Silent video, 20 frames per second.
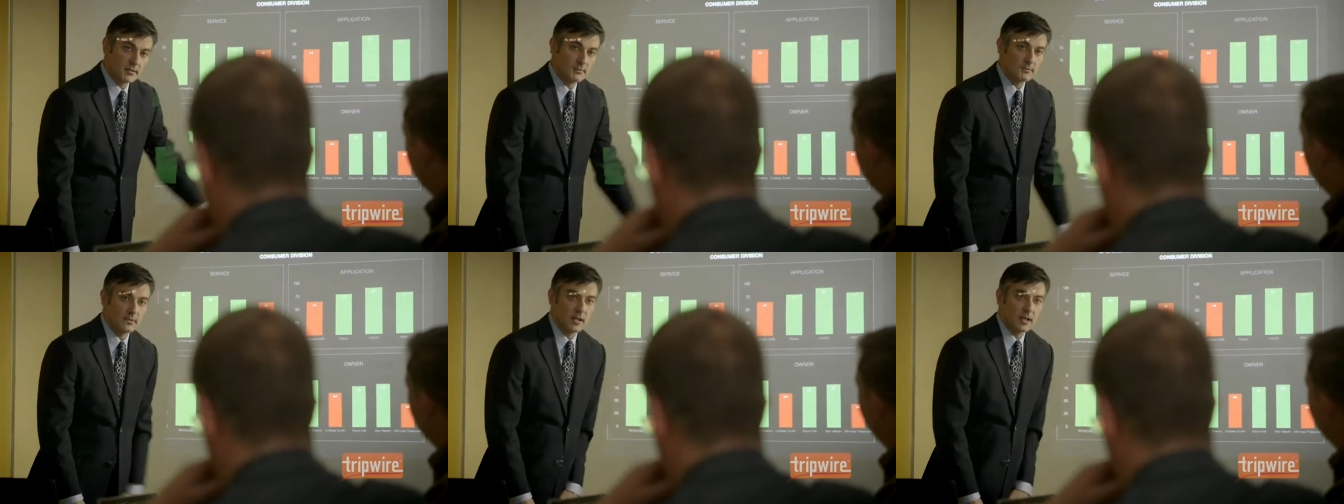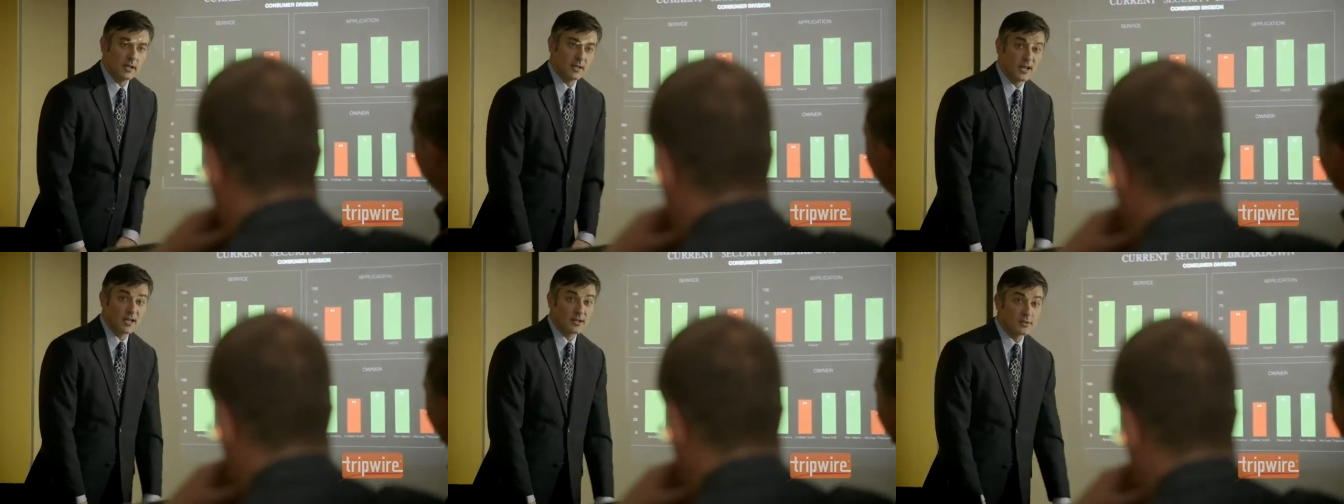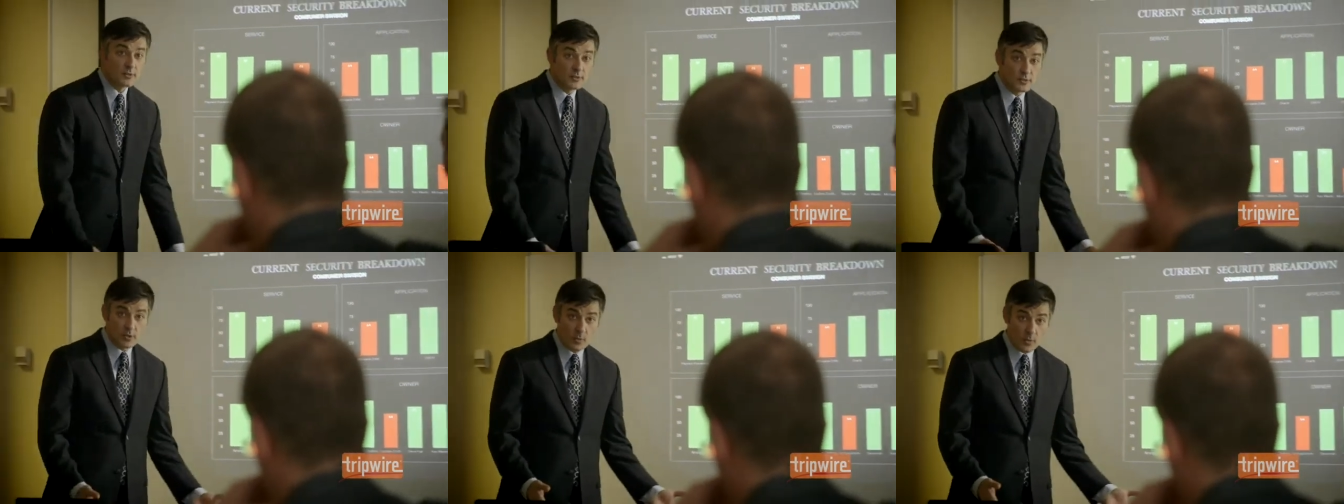to the
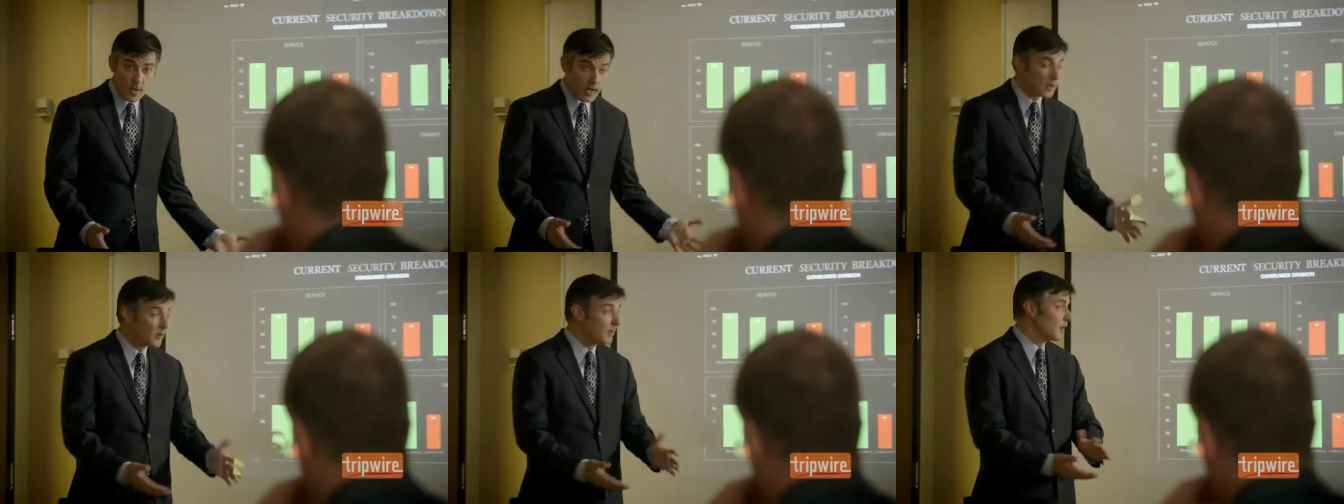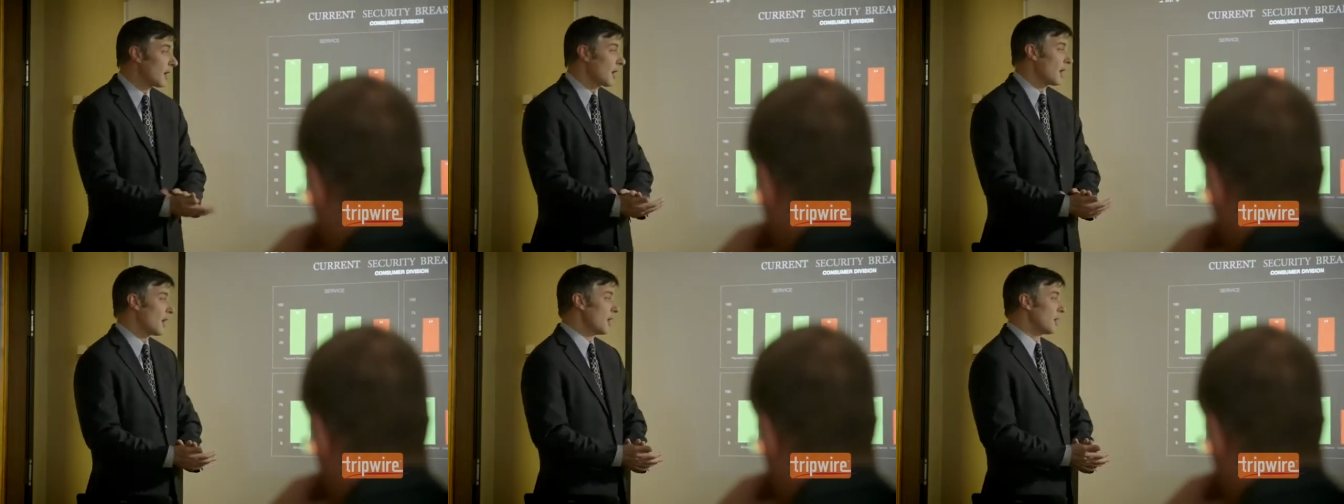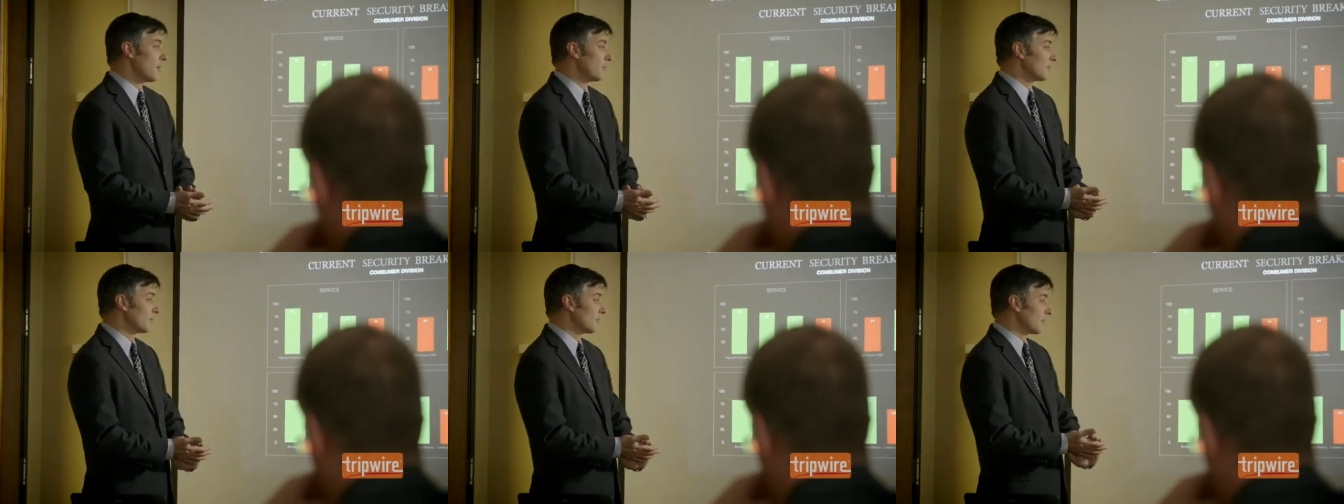business is really, really
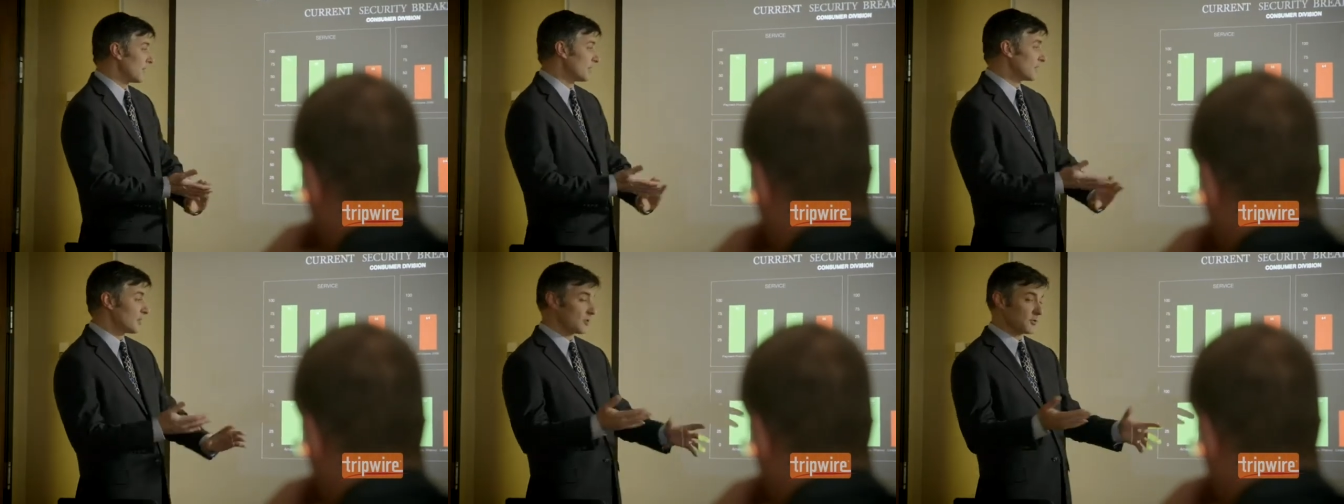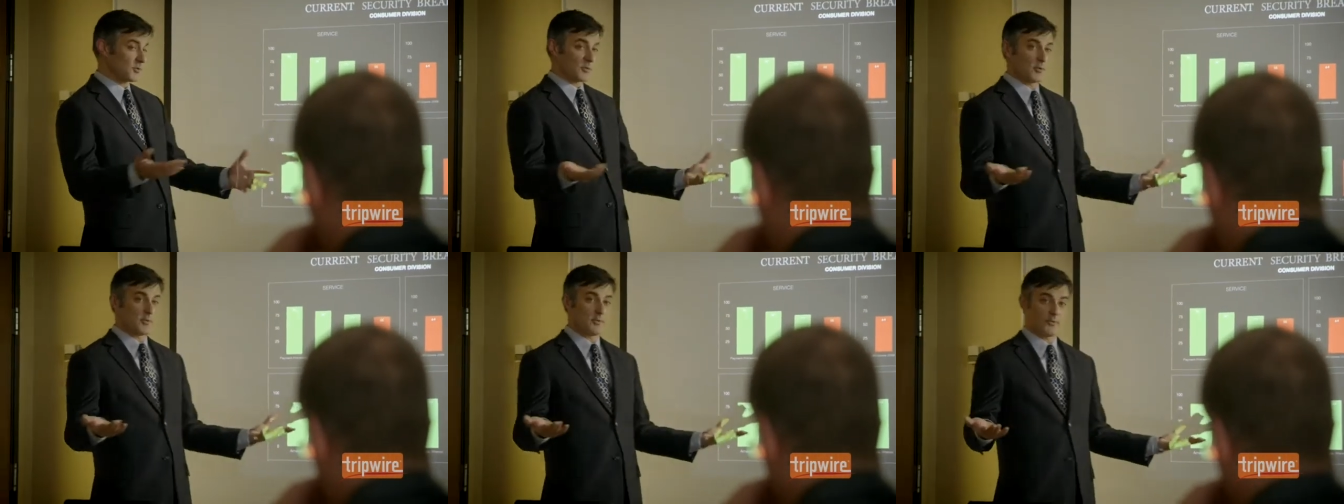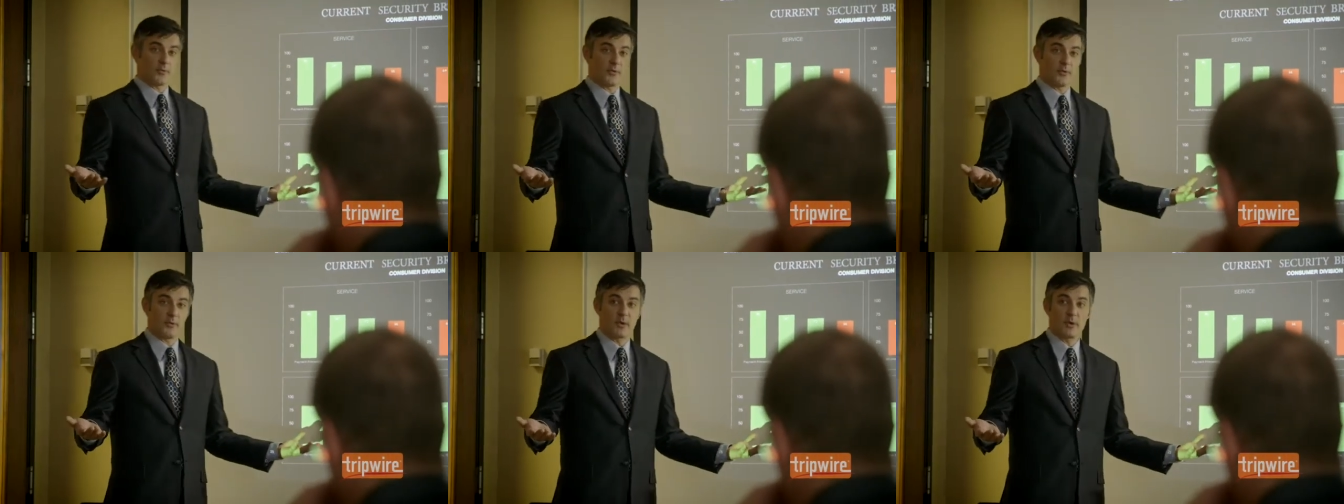important because
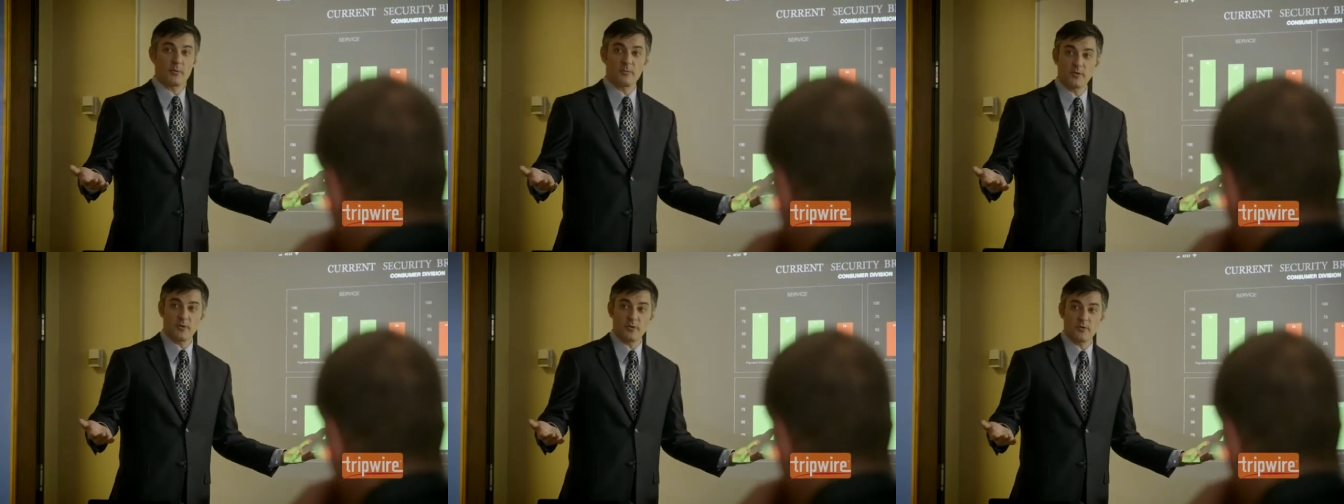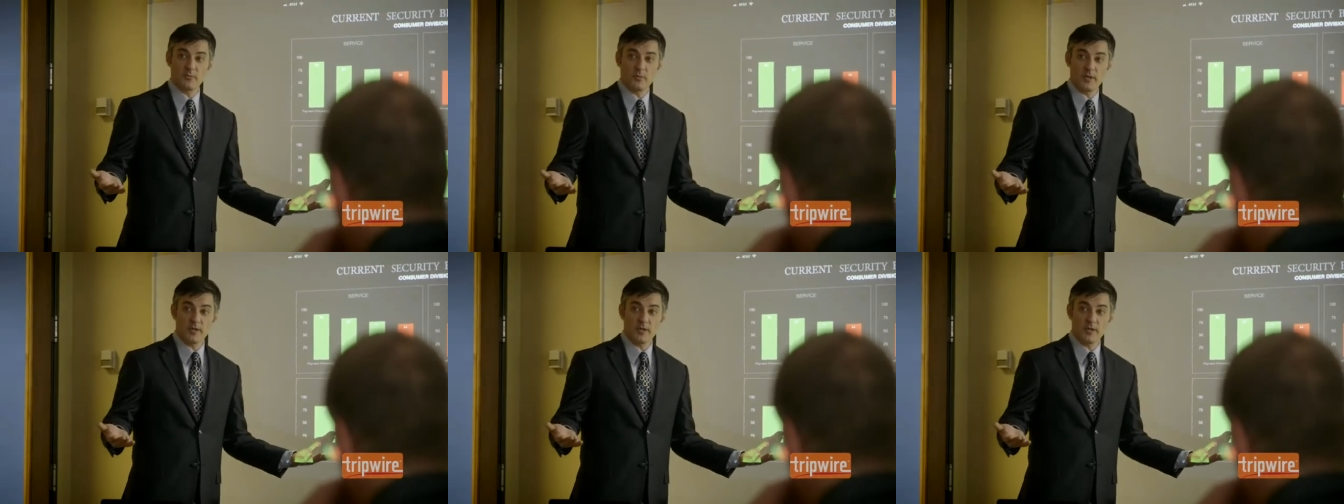that